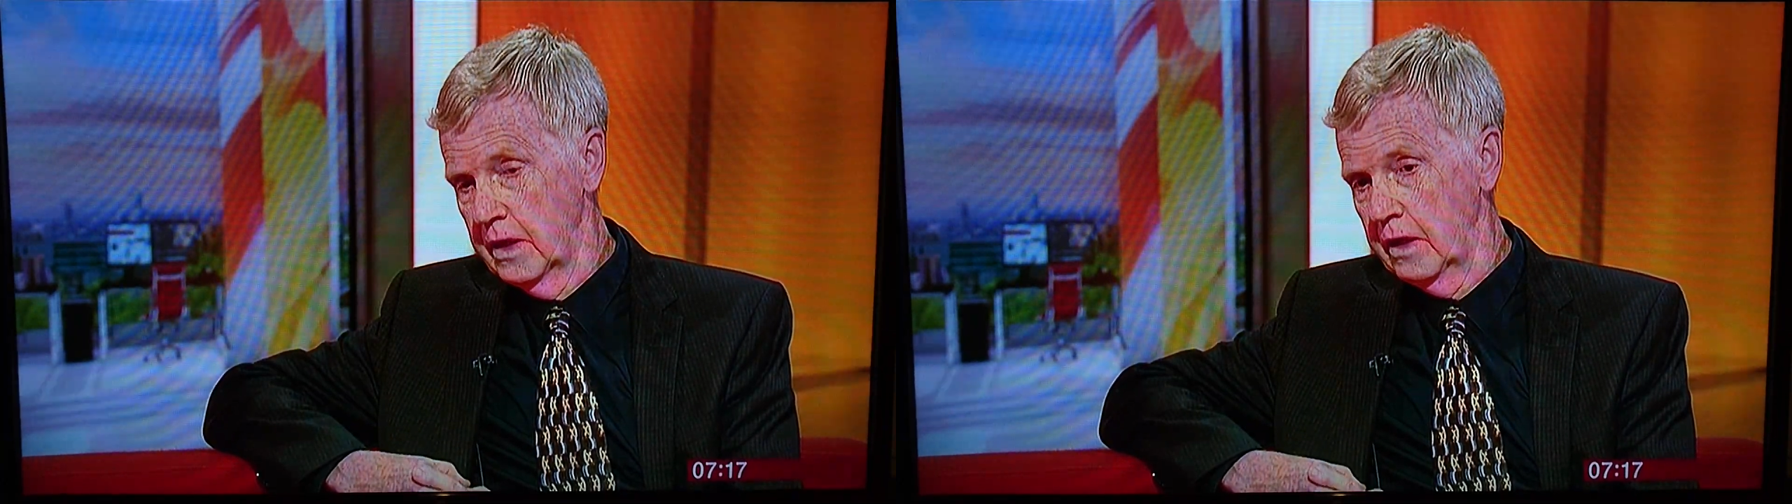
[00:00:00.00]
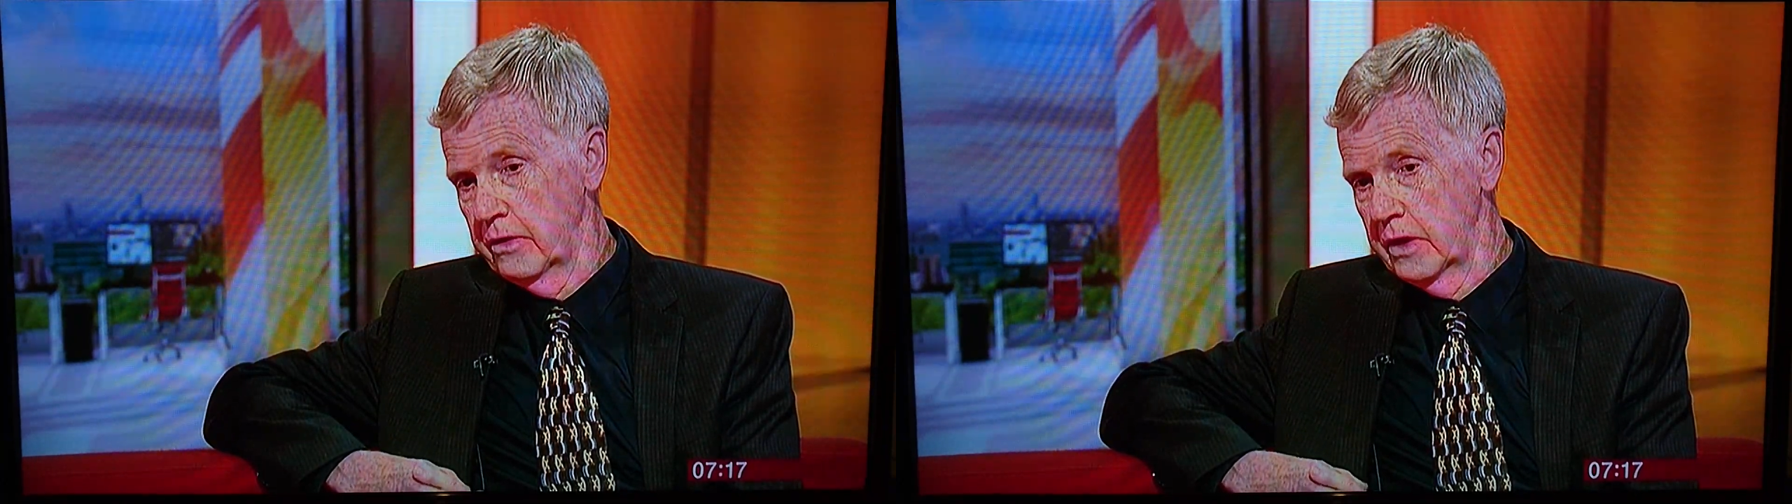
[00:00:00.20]

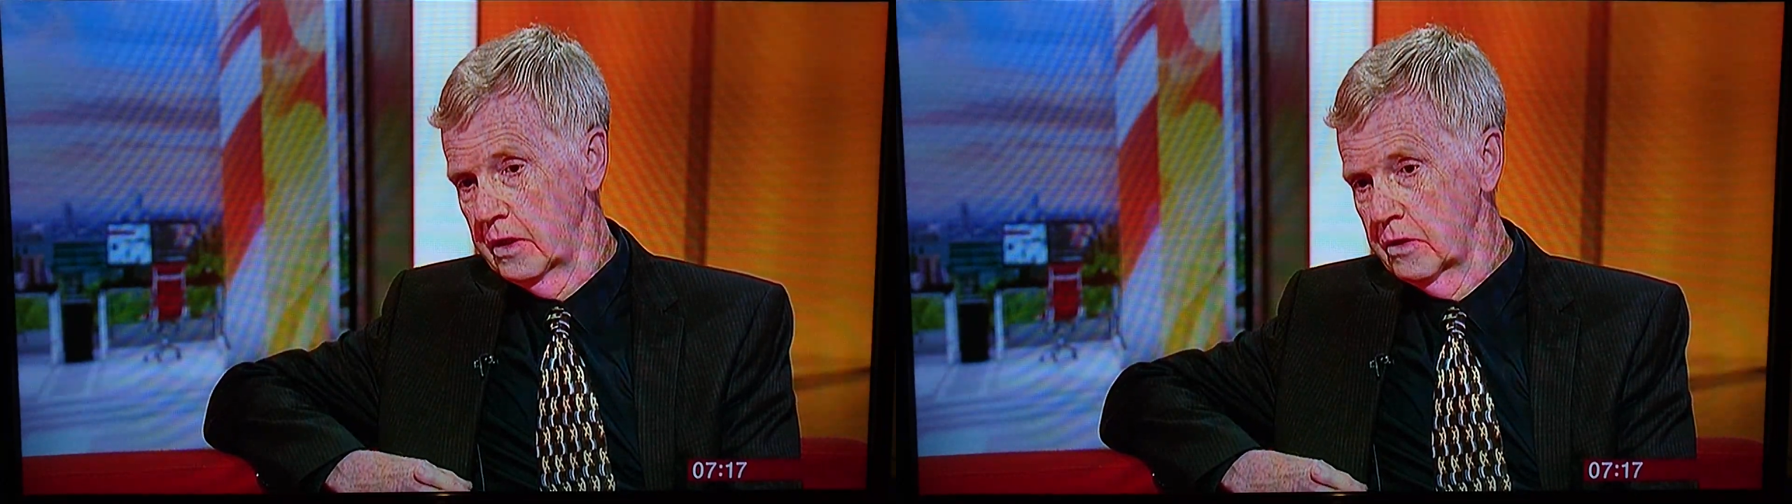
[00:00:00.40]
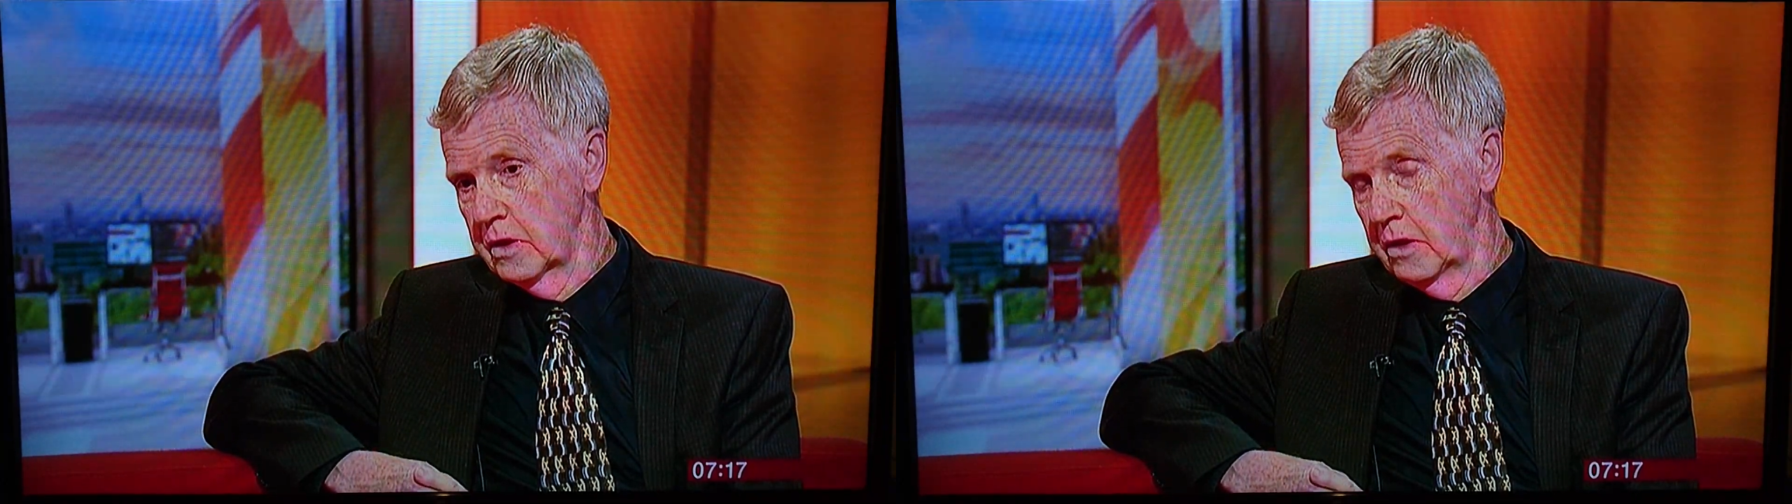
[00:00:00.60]
I
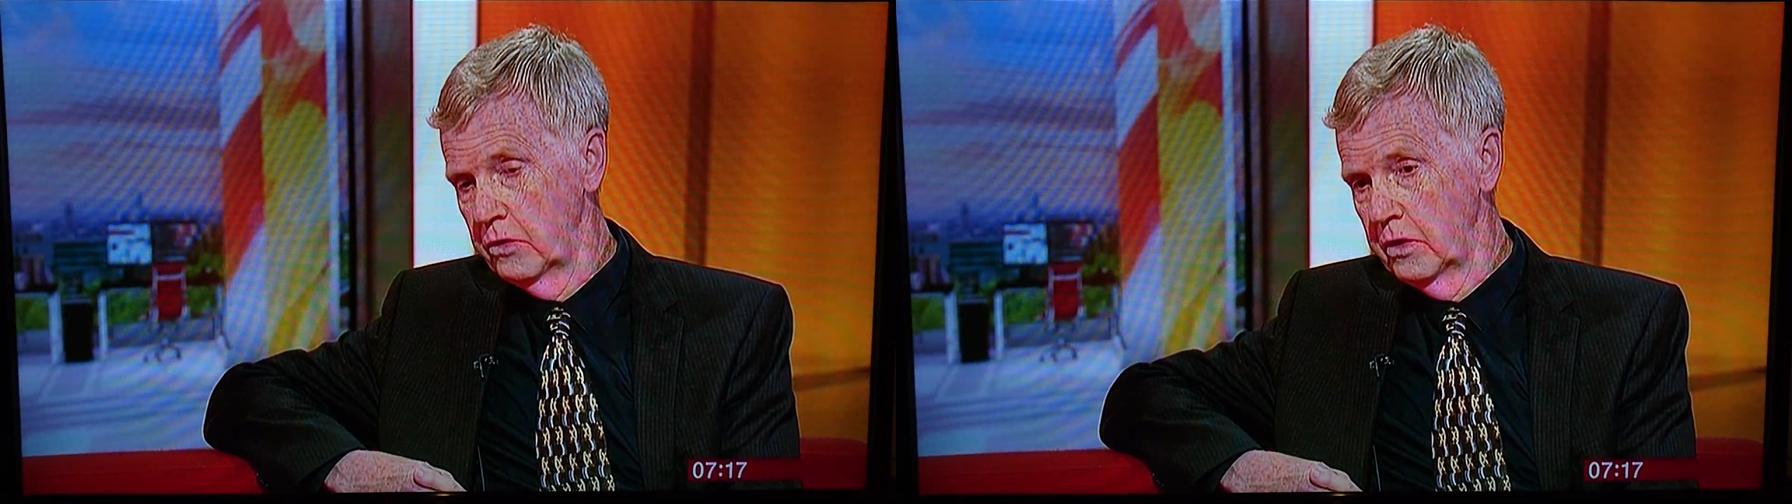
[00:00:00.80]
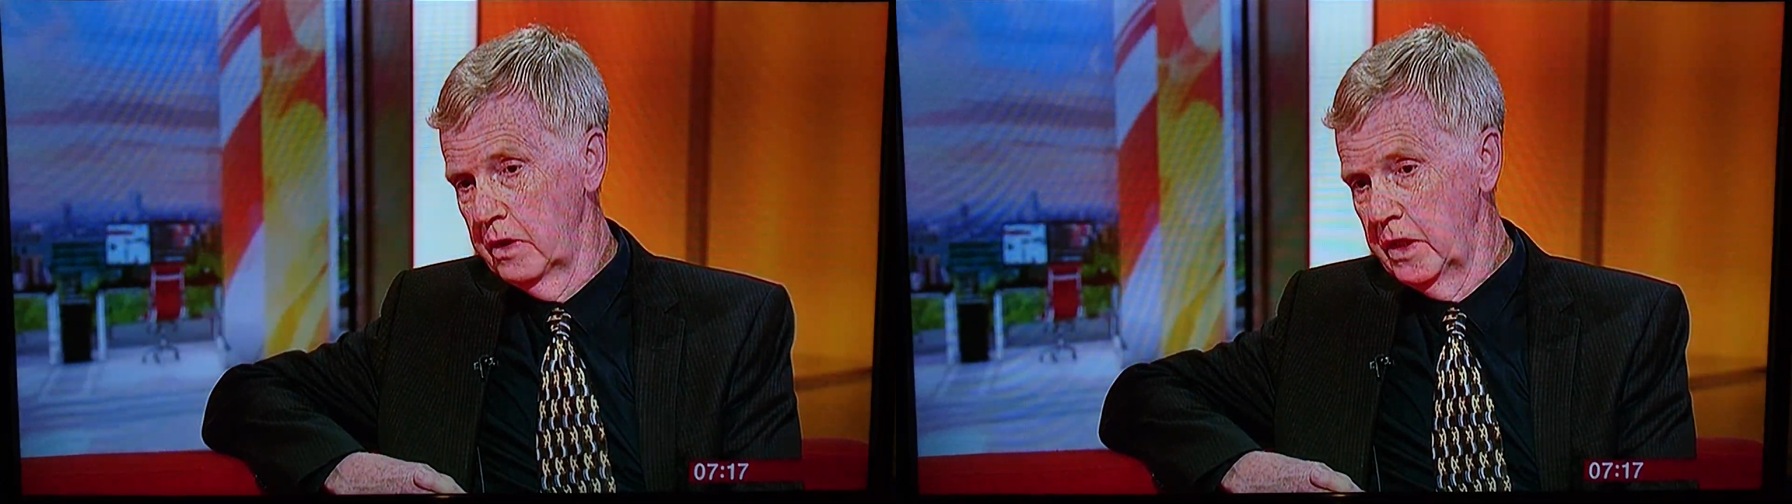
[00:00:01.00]
think she
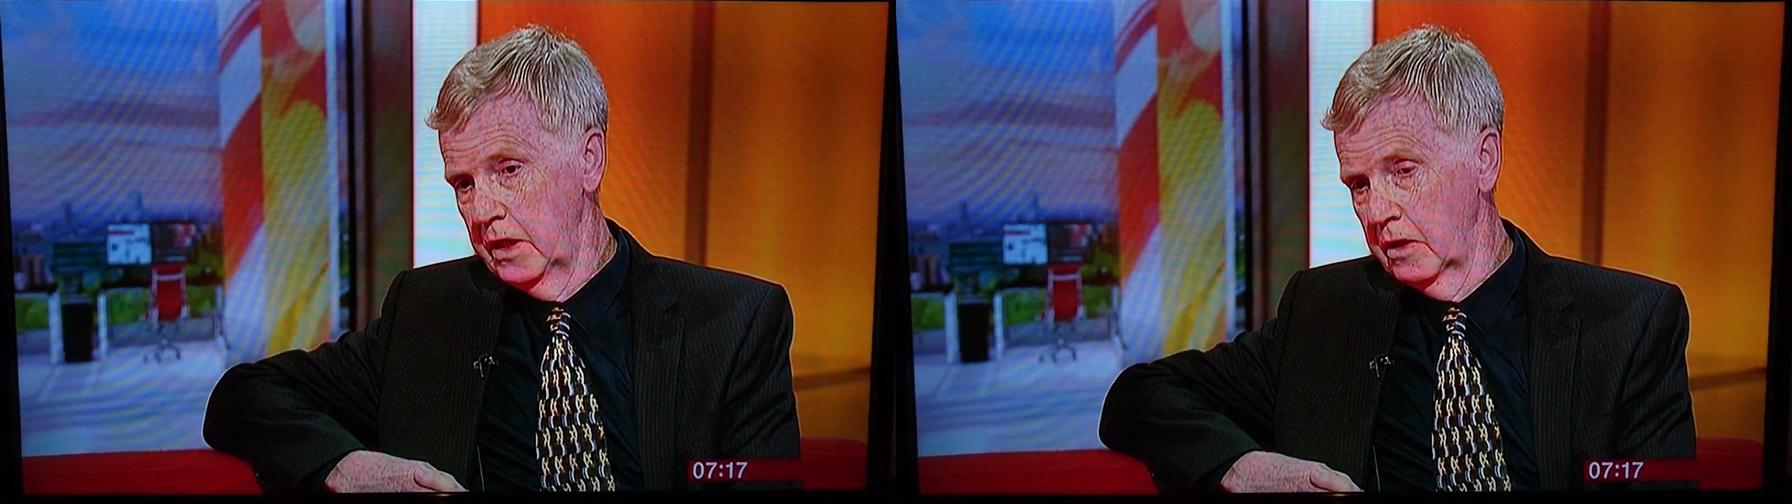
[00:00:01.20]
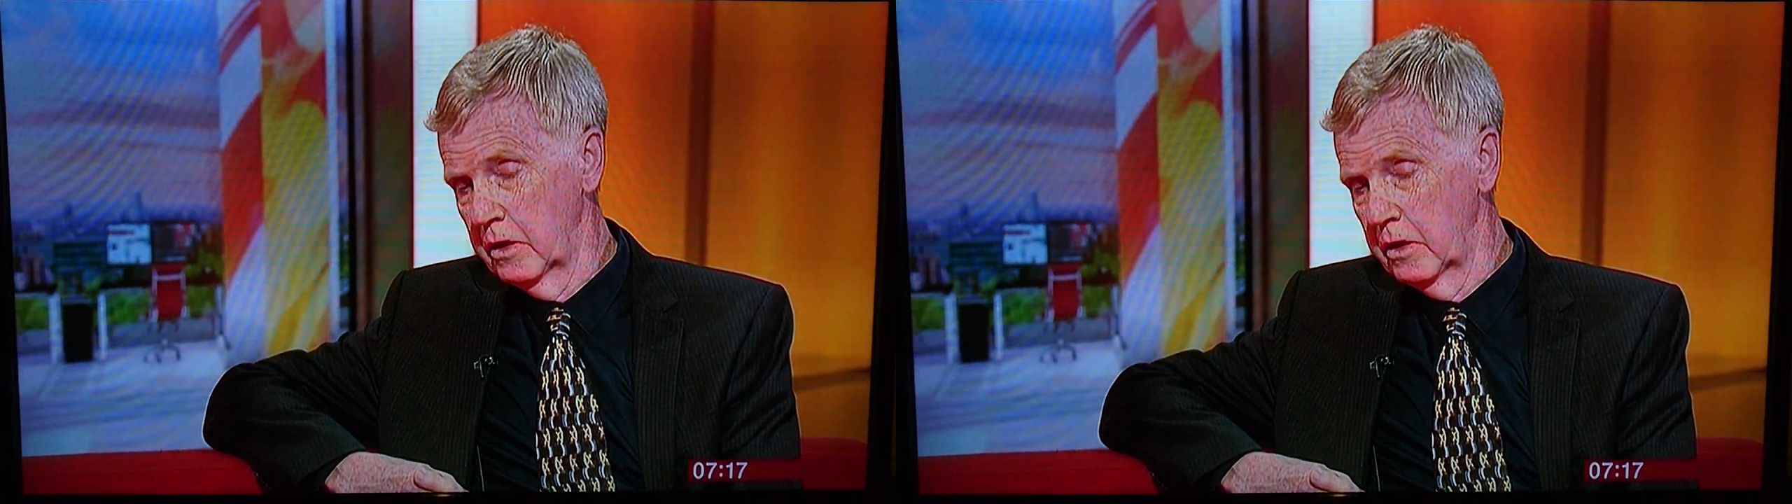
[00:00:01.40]
will hear